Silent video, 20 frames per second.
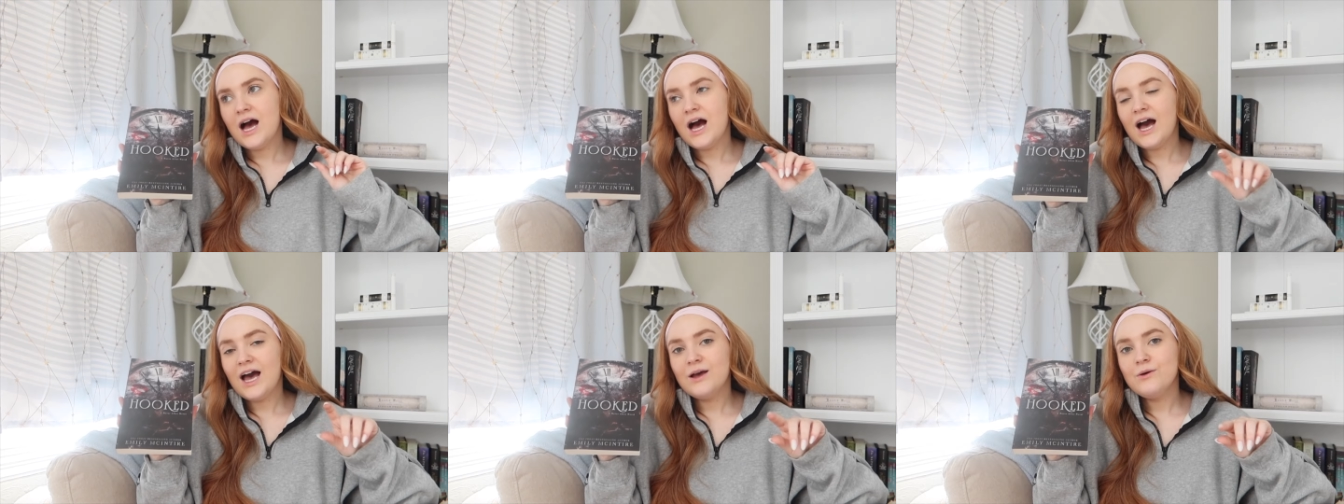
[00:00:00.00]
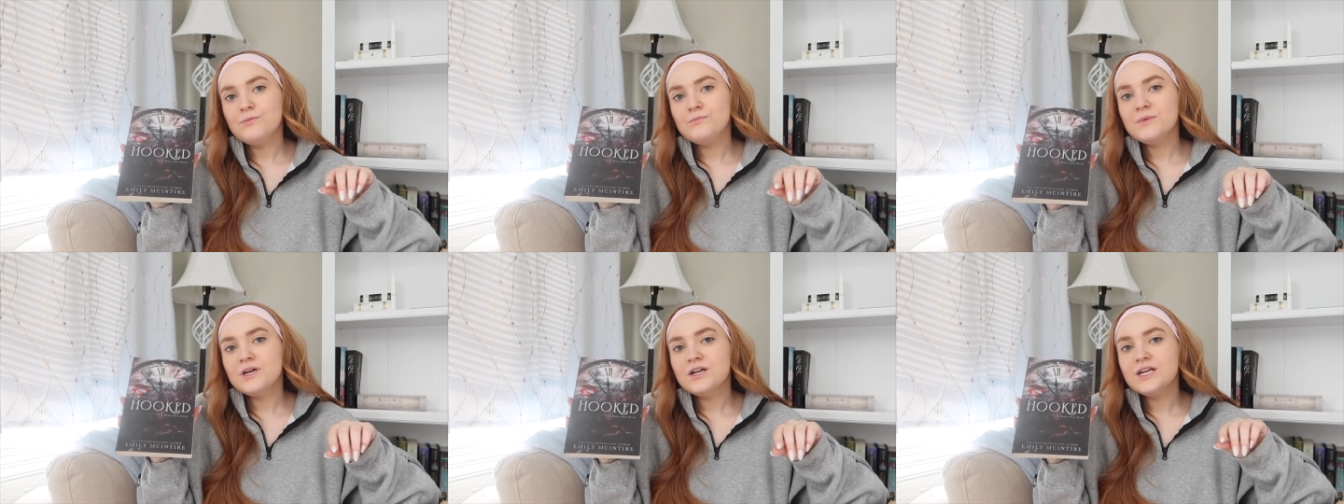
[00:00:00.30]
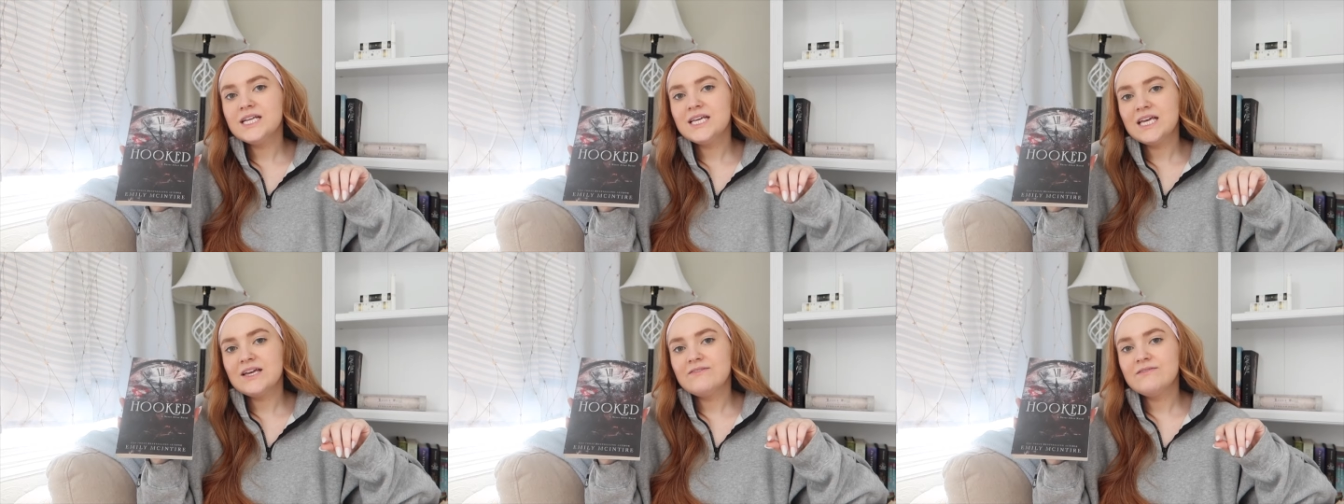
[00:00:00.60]
I'm going
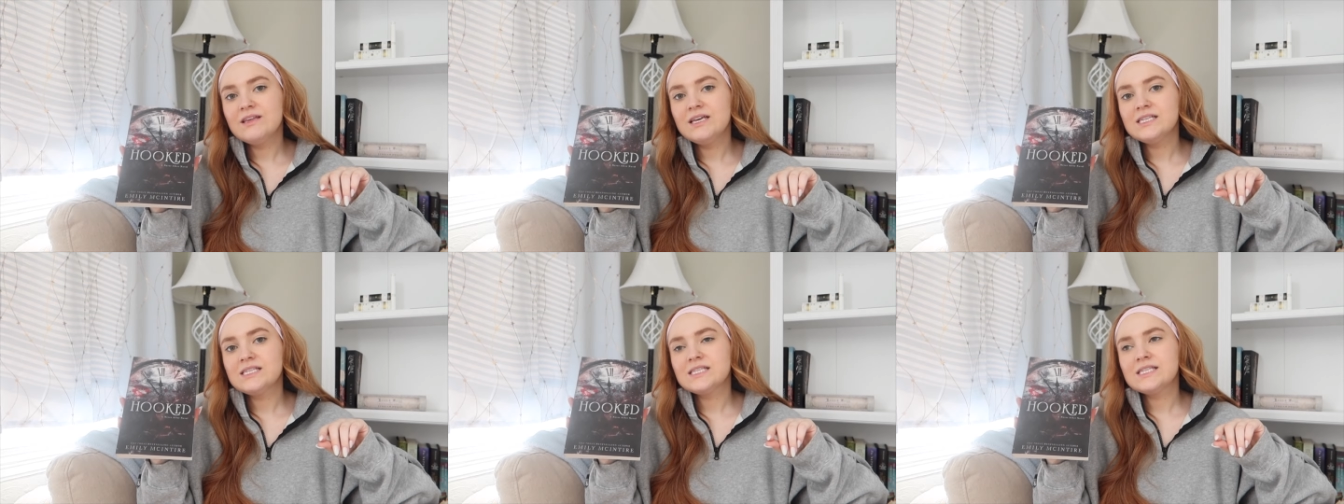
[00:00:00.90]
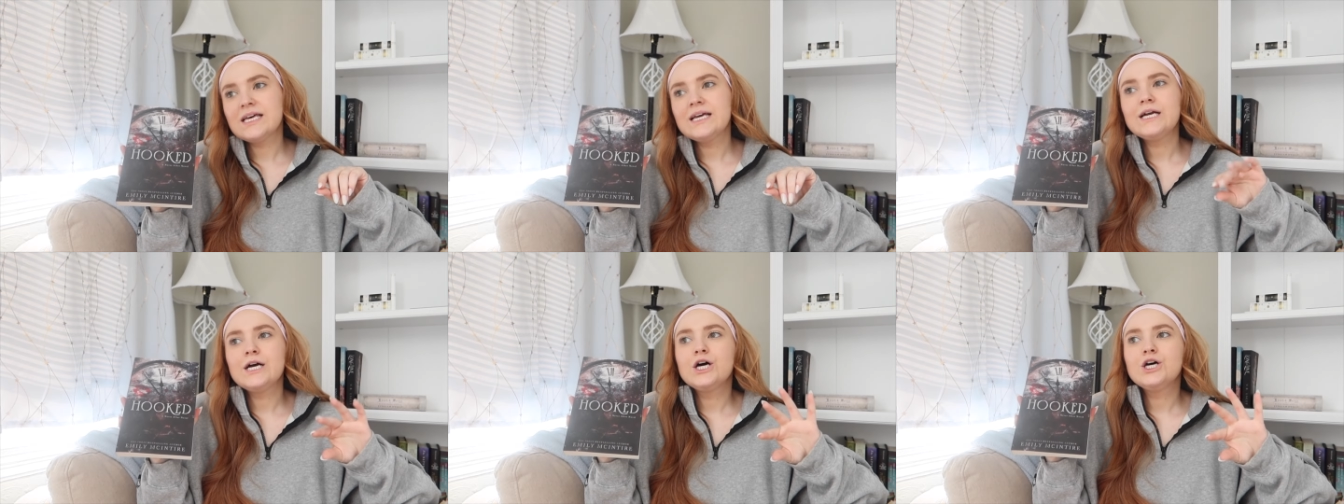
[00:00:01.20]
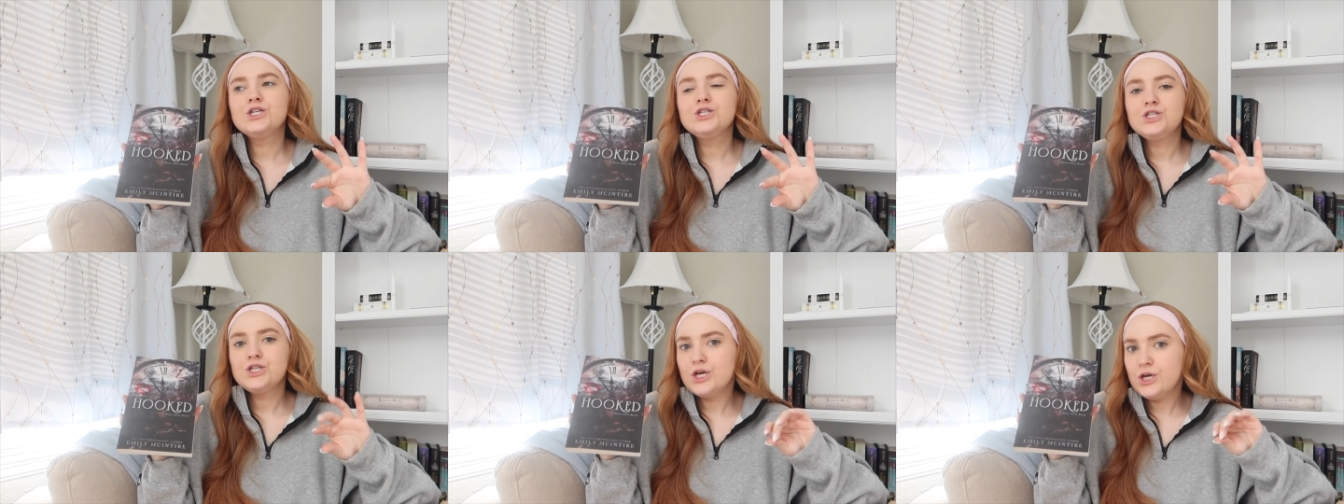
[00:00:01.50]
to give this like
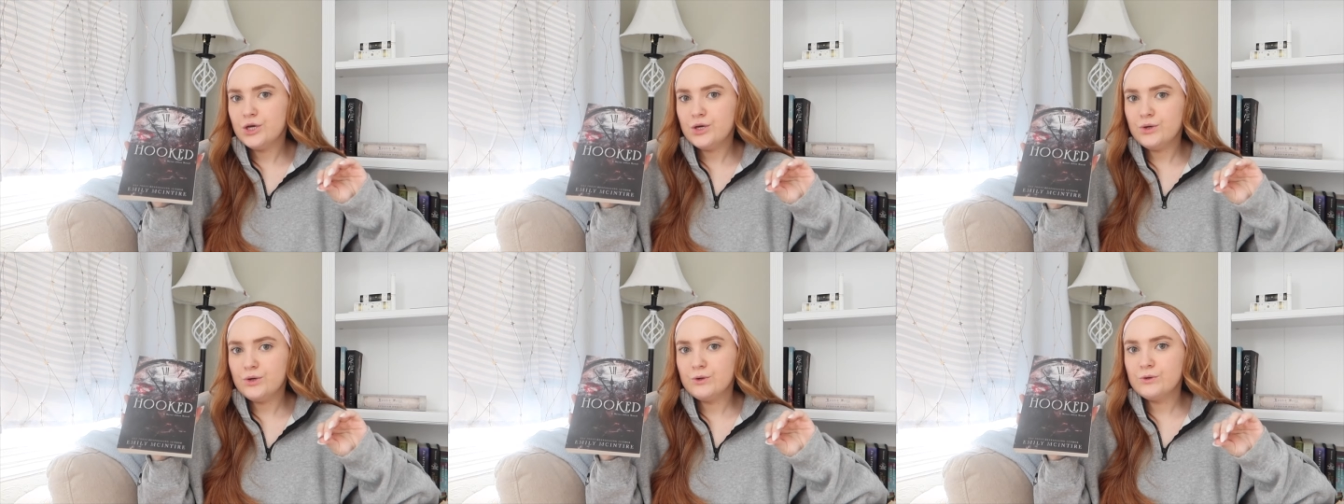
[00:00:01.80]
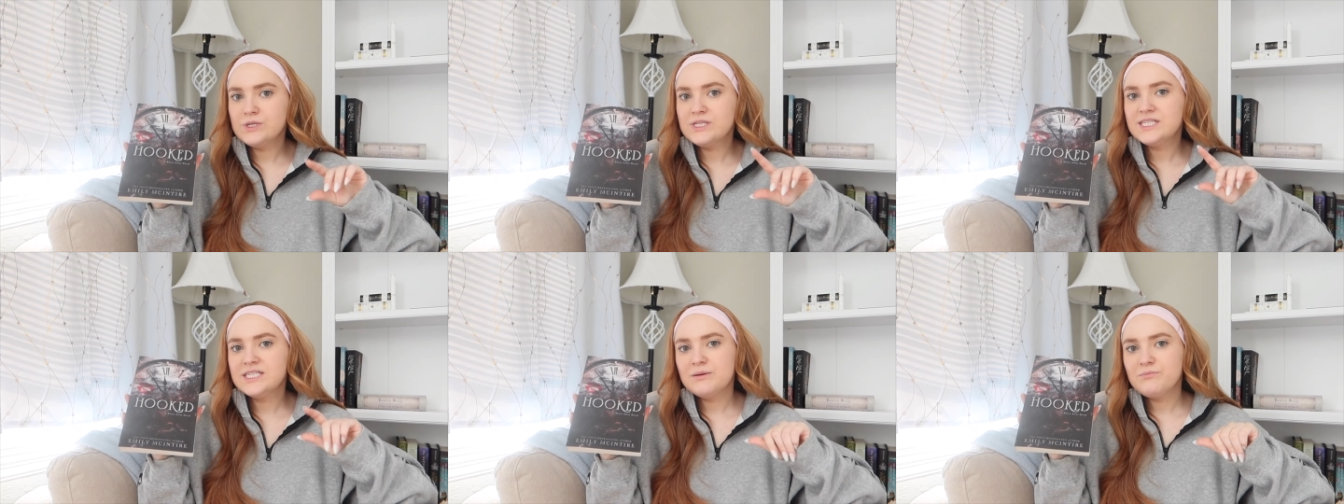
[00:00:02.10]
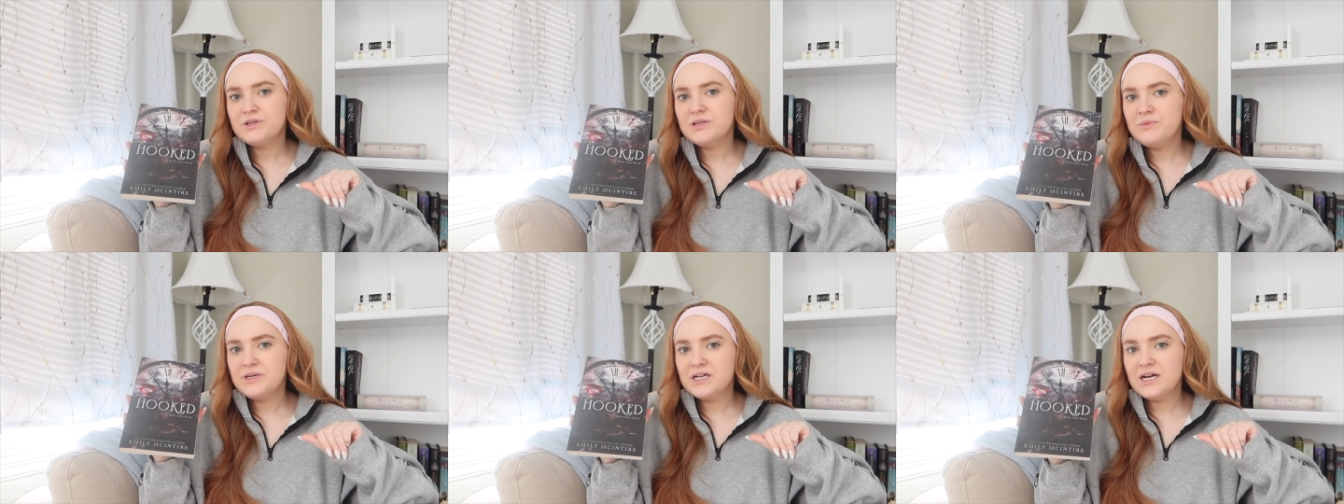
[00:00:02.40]
a 2
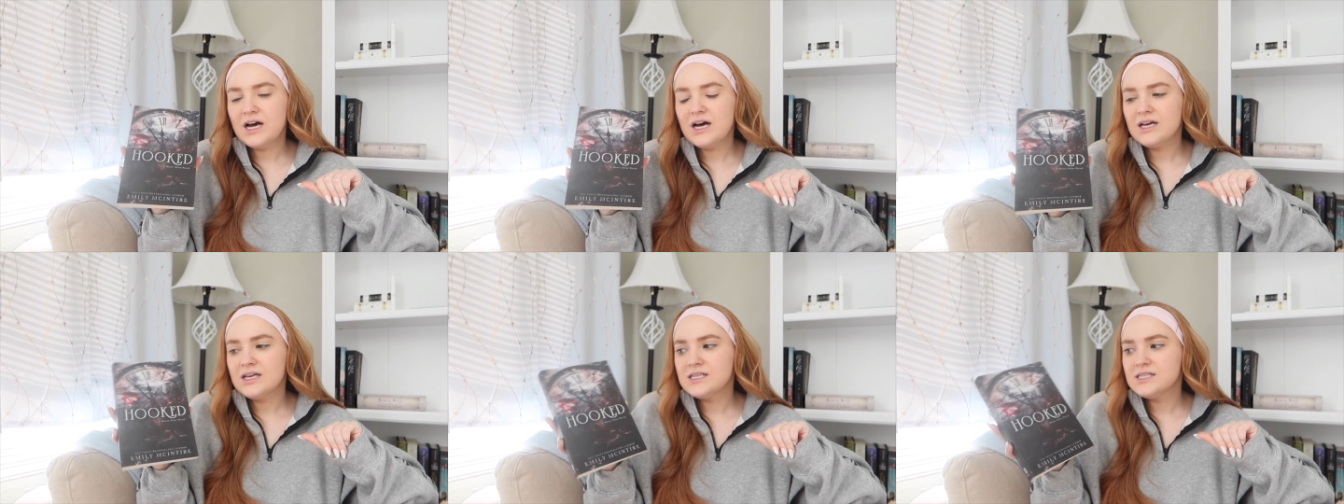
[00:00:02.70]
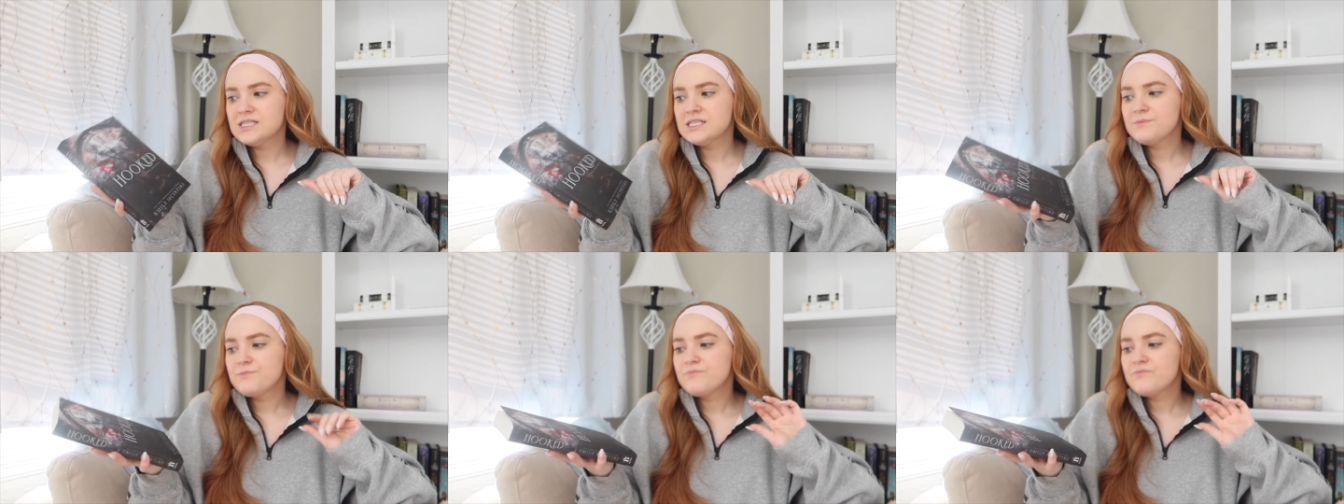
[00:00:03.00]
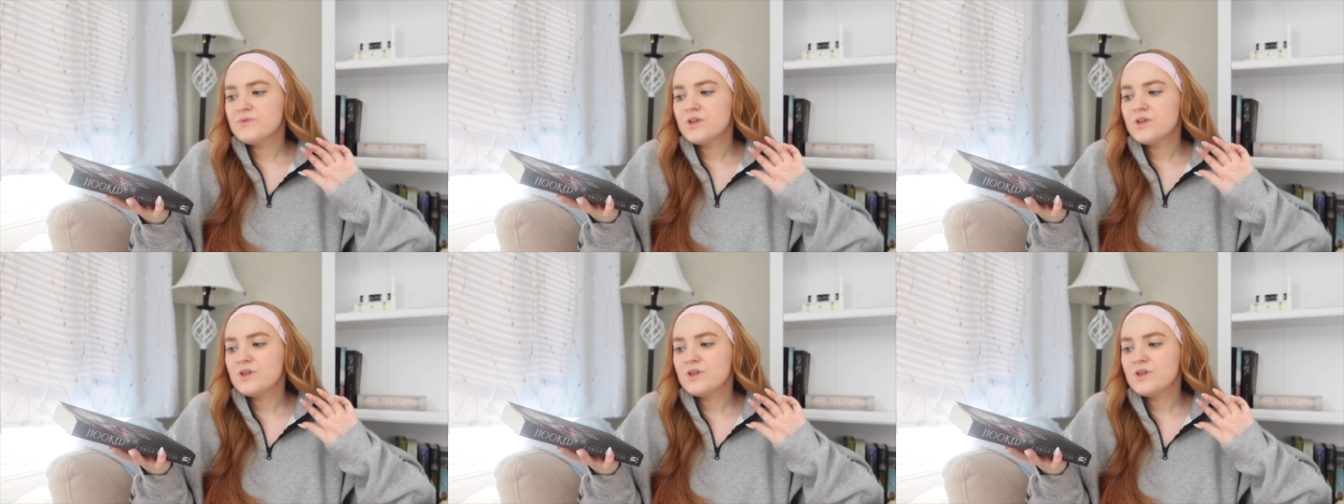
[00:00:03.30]
simply because